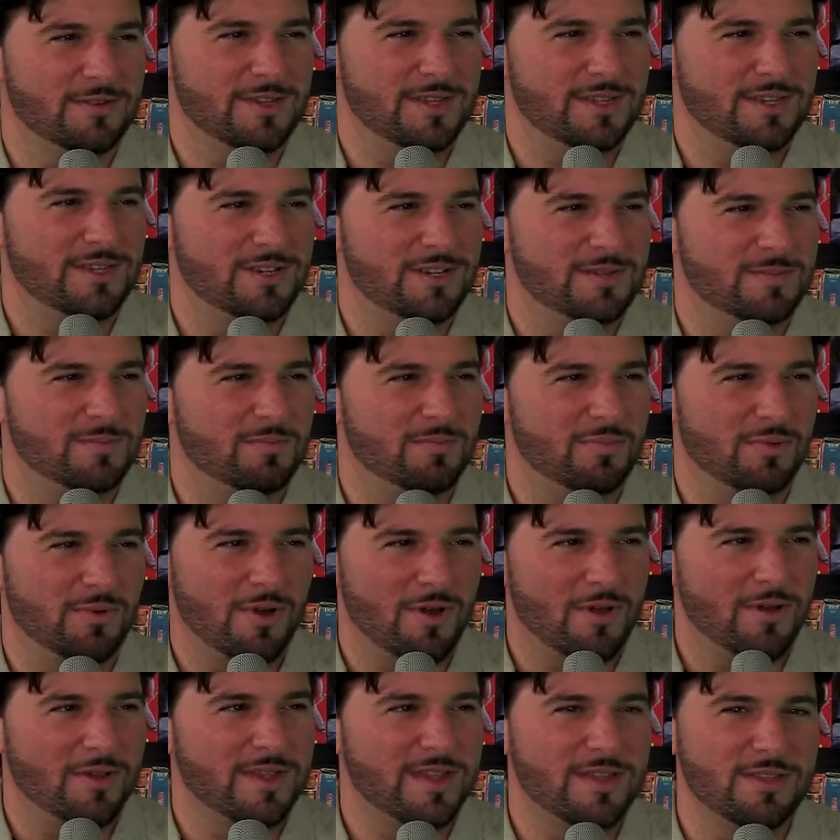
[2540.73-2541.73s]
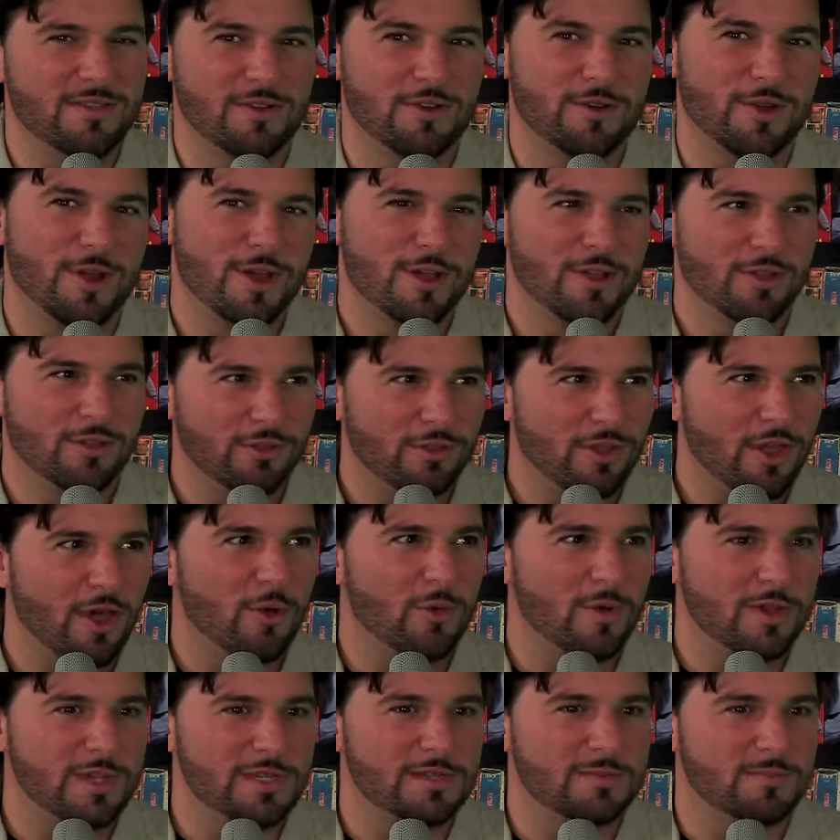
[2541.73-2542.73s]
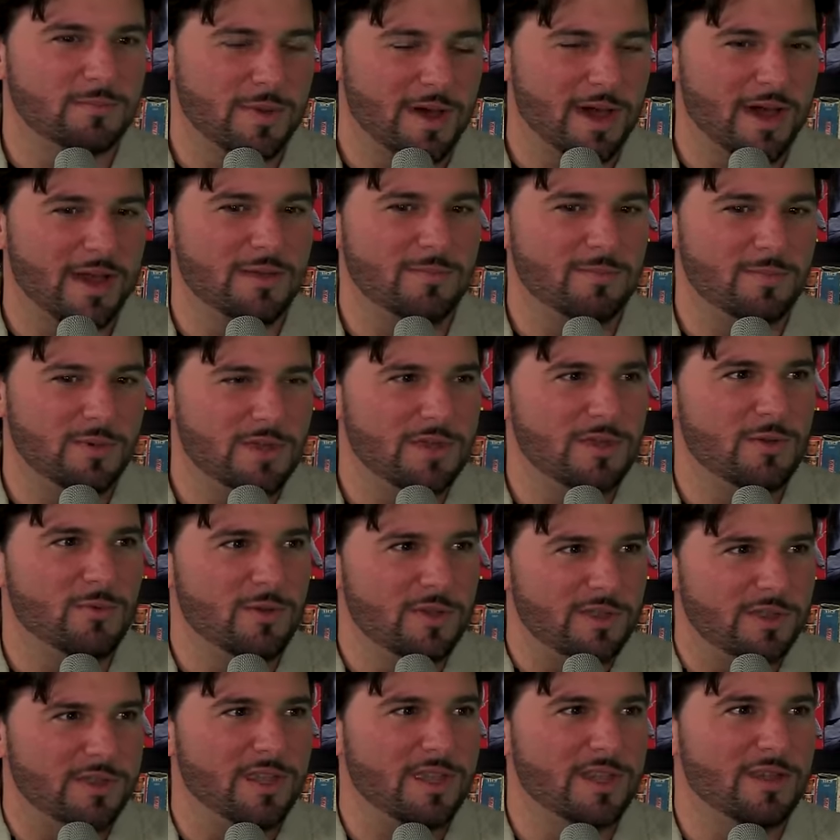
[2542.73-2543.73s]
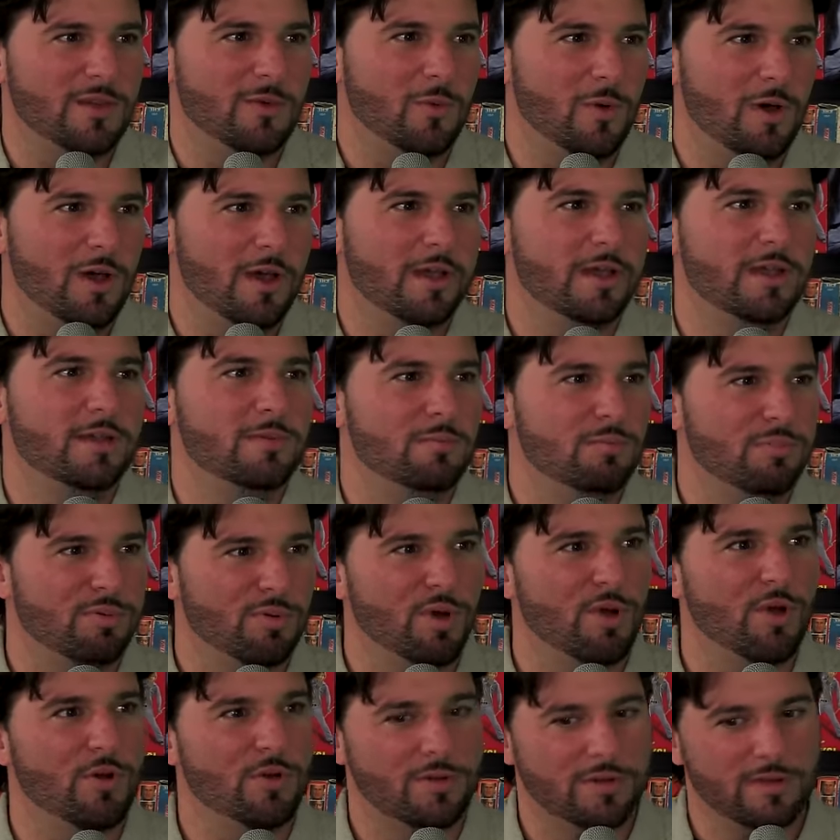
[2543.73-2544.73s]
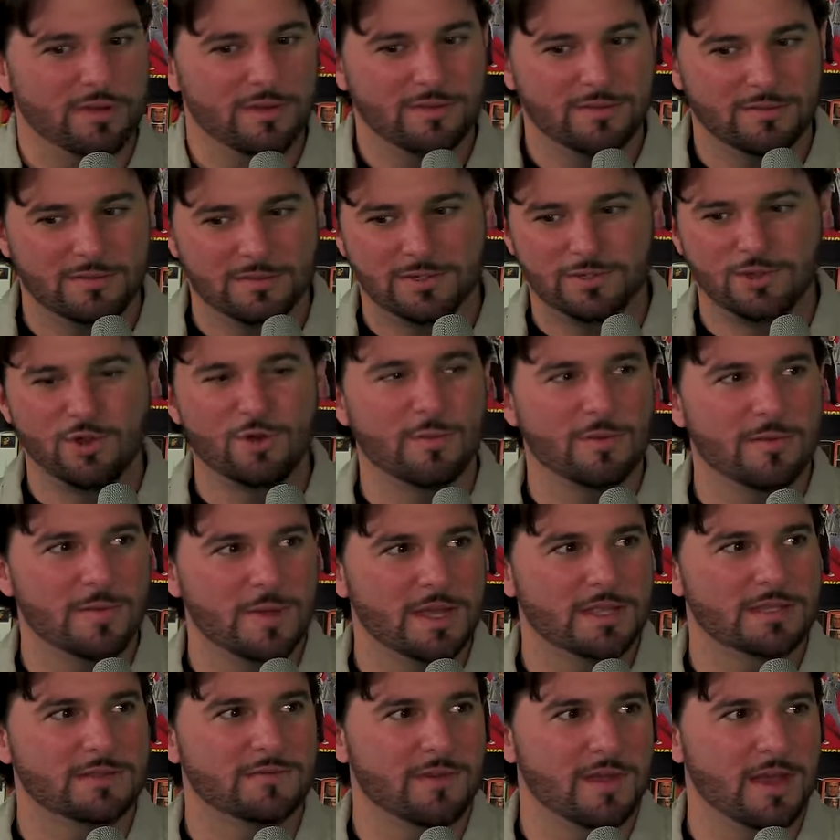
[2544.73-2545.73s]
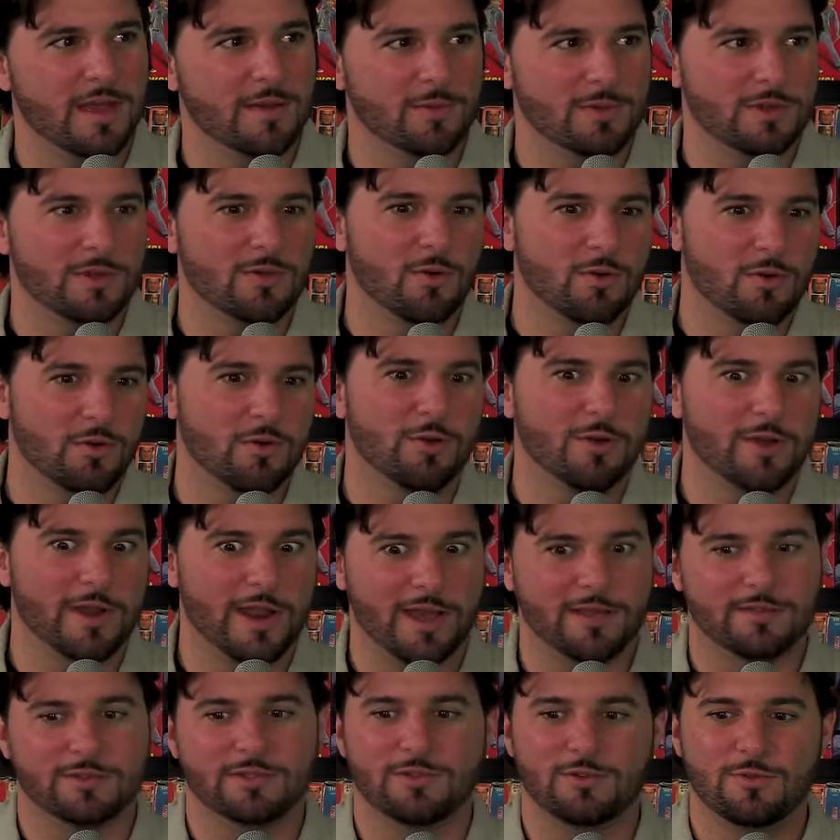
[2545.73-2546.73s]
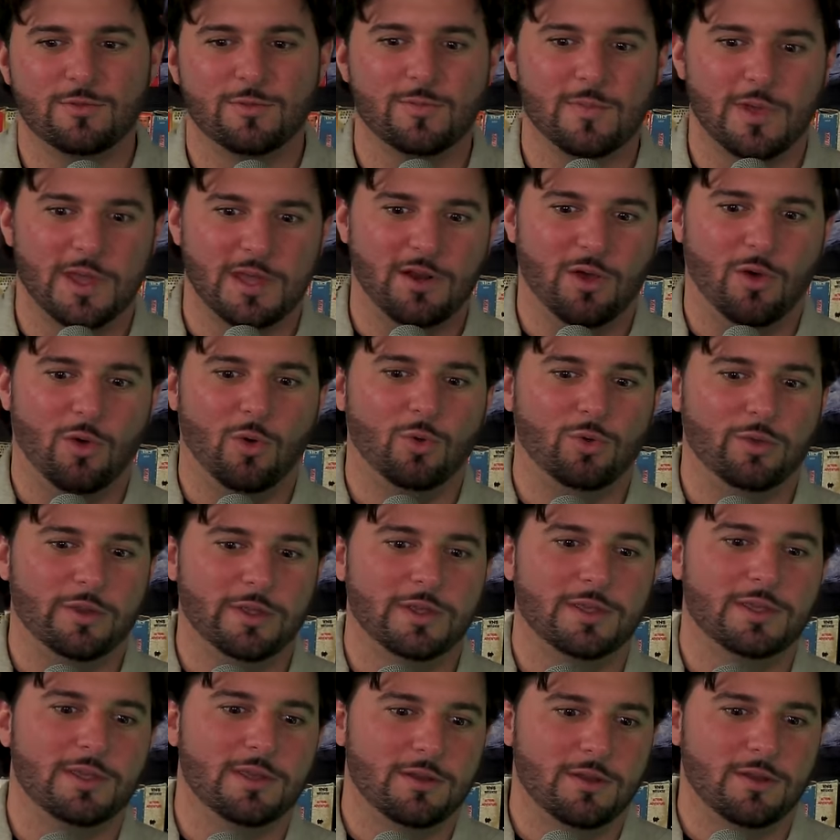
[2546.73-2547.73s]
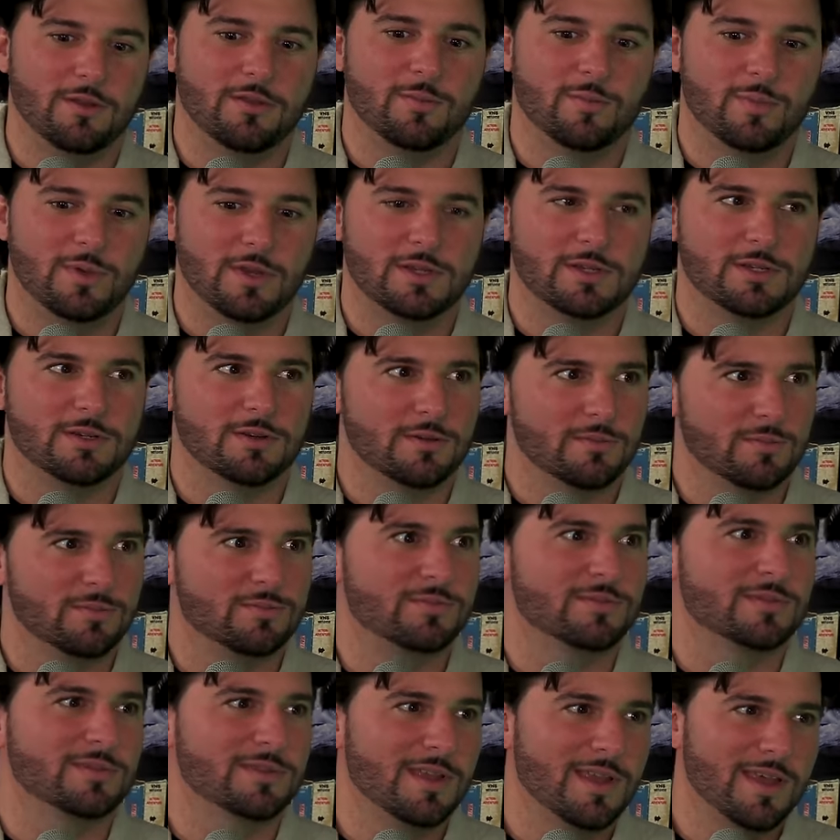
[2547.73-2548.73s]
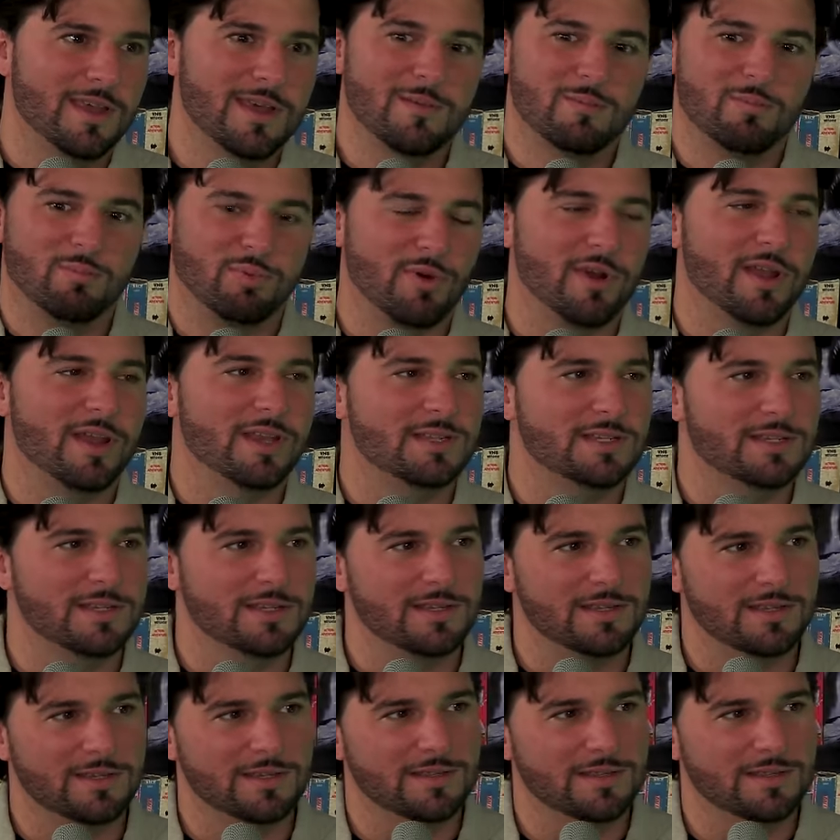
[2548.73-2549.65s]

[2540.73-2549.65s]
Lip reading: He just broke either Lois by being with Dick White Superman's family, or now Superman holding the picture and breaks it.